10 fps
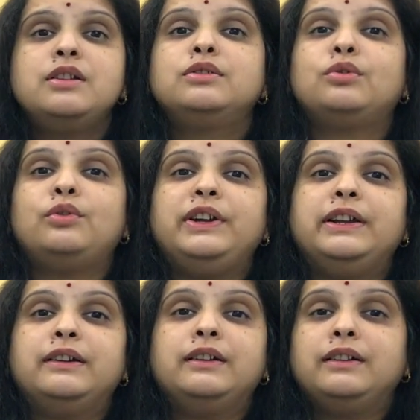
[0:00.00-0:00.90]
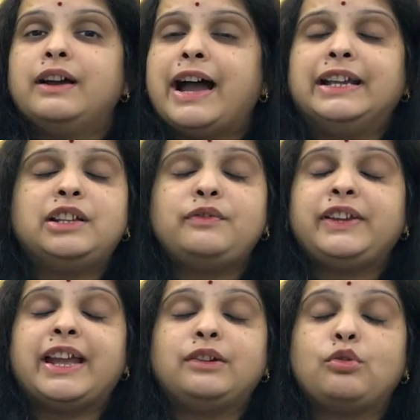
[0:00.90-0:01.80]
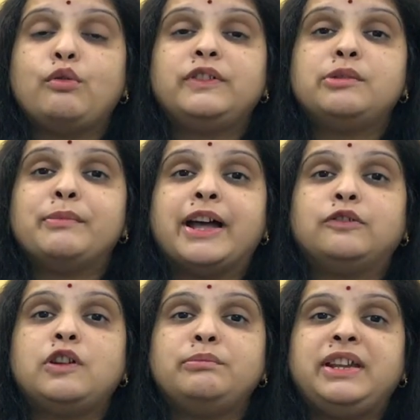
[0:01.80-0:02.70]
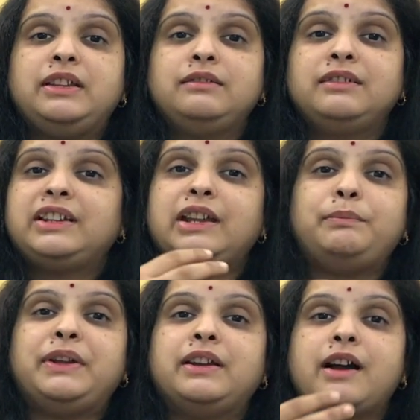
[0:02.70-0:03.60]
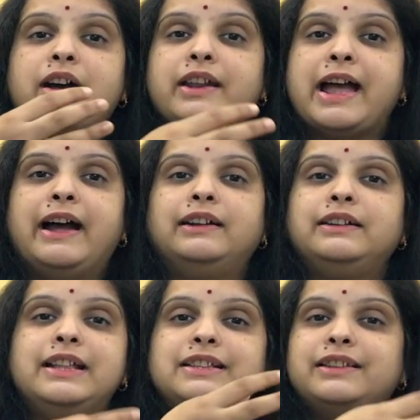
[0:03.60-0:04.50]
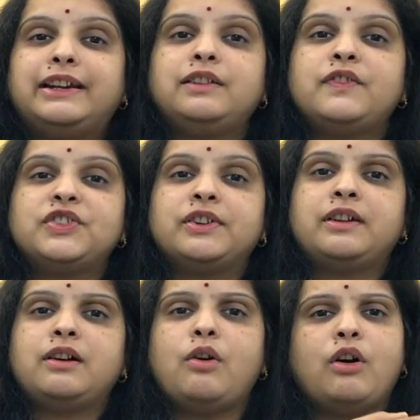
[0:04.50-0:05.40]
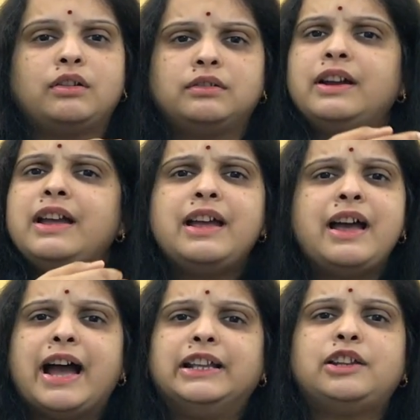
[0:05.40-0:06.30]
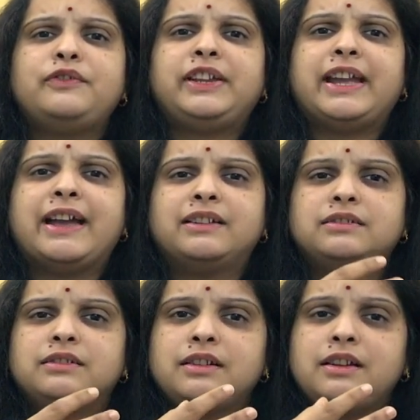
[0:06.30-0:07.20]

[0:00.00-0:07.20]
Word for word: So either we can go with the manual mean, keeping our hand inside the vagina, or either we can